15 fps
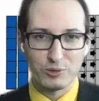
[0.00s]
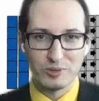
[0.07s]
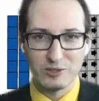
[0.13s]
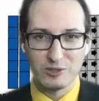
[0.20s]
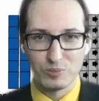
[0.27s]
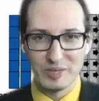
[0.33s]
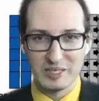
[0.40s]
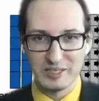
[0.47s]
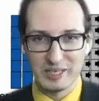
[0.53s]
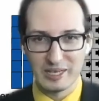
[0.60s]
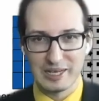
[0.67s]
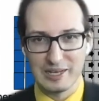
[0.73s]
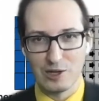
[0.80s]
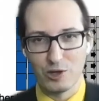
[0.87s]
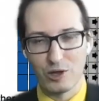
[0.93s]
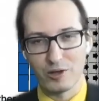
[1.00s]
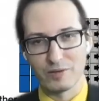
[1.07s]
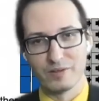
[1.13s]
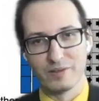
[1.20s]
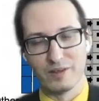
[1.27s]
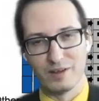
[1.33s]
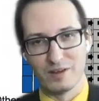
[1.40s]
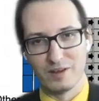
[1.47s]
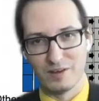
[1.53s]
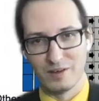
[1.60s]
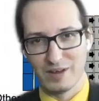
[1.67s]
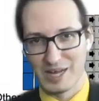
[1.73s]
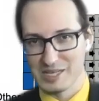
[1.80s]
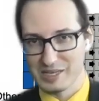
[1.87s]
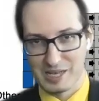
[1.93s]
you need to basically learn
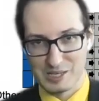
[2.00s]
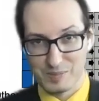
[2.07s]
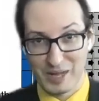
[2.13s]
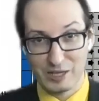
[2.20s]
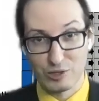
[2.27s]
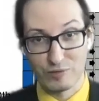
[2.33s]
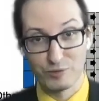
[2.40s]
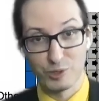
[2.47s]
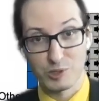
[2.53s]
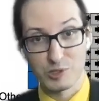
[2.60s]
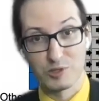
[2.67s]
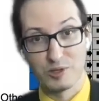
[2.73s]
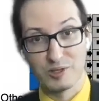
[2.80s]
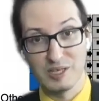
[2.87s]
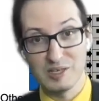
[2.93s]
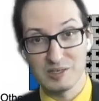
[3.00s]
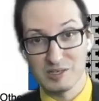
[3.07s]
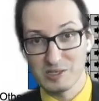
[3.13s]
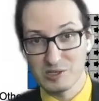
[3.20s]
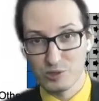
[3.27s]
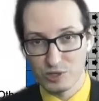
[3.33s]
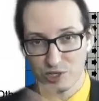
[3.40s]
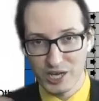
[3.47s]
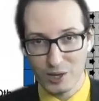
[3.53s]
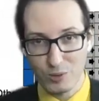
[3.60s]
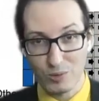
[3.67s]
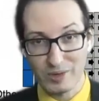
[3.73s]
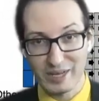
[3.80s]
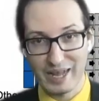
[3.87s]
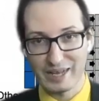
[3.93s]
as part of your studies is the
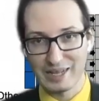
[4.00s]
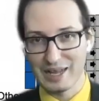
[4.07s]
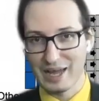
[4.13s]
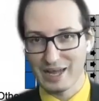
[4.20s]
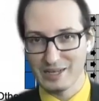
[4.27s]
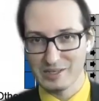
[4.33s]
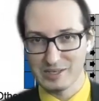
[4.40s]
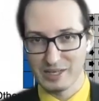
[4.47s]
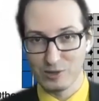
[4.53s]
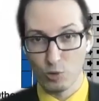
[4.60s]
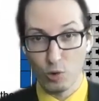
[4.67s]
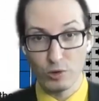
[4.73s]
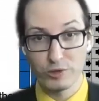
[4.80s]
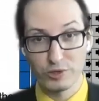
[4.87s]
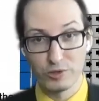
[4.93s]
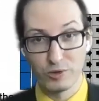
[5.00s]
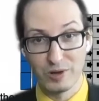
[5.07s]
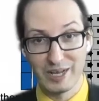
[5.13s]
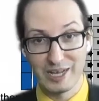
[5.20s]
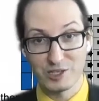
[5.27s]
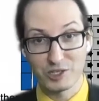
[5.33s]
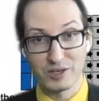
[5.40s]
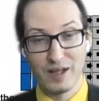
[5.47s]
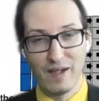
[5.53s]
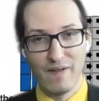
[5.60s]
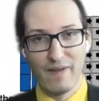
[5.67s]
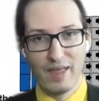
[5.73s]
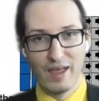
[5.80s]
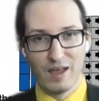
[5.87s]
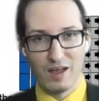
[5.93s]
general guidelines and all the knowledge
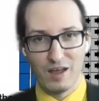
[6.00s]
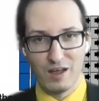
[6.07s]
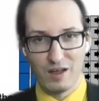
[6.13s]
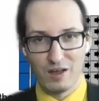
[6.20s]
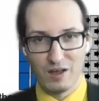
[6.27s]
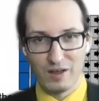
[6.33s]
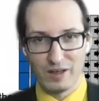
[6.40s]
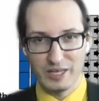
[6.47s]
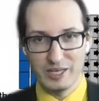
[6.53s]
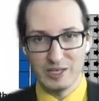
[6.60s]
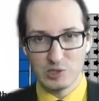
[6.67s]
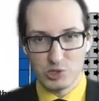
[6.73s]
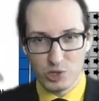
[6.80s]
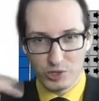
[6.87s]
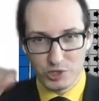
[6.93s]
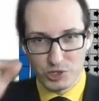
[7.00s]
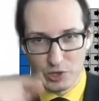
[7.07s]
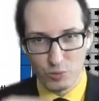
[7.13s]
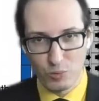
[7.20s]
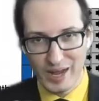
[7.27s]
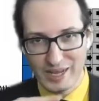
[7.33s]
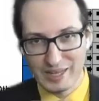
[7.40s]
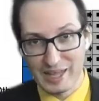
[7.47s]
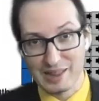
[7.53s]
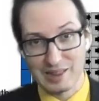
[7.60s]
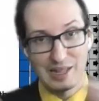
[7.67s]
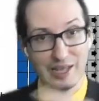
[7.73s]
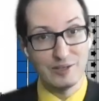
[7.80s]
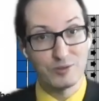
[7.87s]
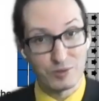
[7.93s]
in such a way that
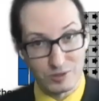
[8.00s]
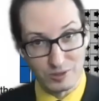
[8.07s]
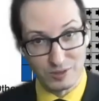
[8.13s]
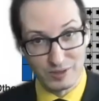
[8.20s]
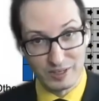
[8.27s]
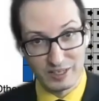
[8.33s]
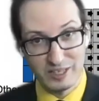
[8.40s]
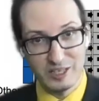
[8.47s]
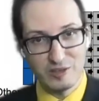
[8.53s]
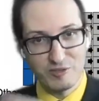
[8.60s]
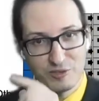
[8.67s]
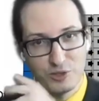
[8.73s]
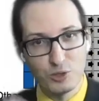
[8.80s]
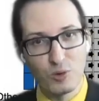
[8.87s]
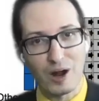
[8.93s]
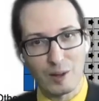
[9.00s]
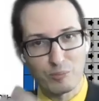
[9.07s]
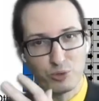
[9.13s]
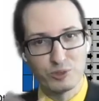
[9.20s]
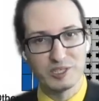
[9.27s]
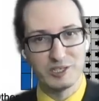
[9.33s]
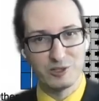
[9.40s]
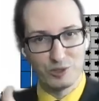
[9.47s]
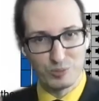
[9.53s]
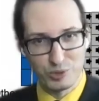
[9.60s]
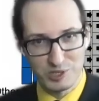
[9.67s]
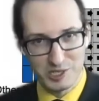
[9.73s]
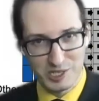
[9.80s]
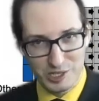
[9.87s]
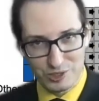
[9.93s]
later, if you are put in the
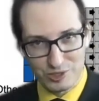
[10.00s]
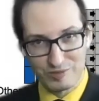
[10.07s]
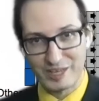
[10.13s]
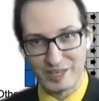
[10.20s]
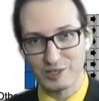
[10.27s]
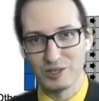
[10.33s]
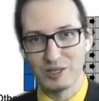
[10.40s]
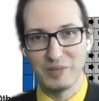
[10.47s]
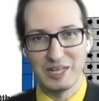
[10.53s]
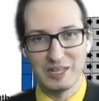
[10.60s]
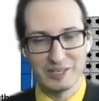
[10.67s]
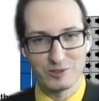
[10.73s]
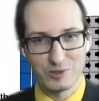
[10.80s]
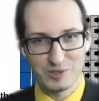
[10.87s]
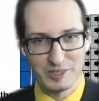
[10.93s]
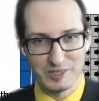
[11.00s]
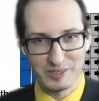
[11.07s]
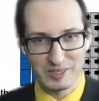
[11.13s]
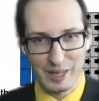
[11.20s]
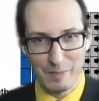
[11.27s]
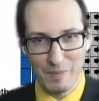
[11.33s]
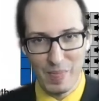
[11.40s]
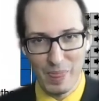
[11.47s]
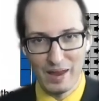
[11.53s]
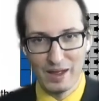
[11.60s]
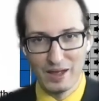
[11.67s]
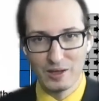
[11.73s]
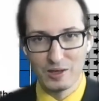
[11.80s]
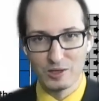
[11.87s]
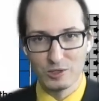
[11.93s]
position of actually building the system,
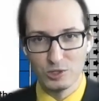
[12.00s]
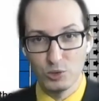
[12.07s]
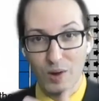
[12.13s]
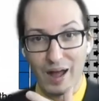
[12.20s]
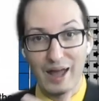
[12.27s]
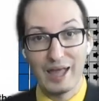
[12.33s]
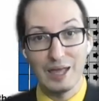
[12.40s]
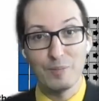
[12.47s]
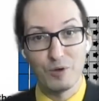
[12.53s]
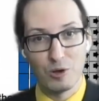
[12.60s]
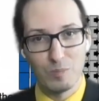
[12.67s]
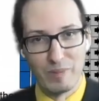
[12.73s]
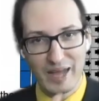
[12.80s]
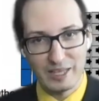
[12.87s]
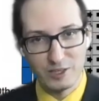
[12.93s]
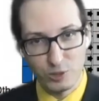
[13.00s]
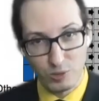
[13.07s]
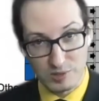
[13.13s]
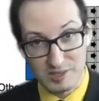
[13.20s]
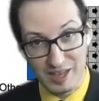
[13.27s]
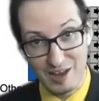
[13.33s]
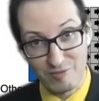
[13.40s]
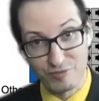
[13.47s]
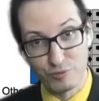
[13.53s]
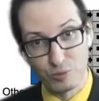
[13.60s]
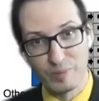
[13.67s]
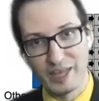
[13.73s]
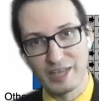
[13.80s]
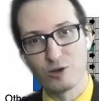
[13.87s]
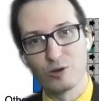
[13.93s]
you are able by yourself to
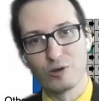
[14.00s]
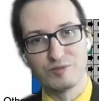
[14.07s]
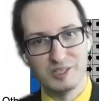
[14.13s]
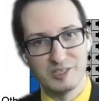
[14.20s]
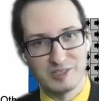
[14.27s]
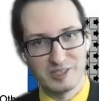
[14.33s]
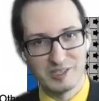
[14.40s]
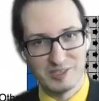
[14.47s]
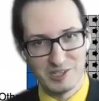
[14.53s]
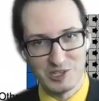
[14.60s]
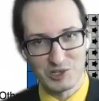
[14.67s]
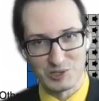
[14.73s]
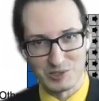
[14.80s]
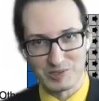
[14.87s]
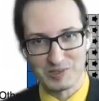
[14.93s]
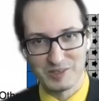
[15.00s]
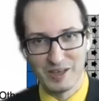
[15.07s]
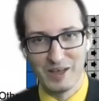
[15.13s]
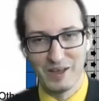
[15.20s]
make all of these decisions.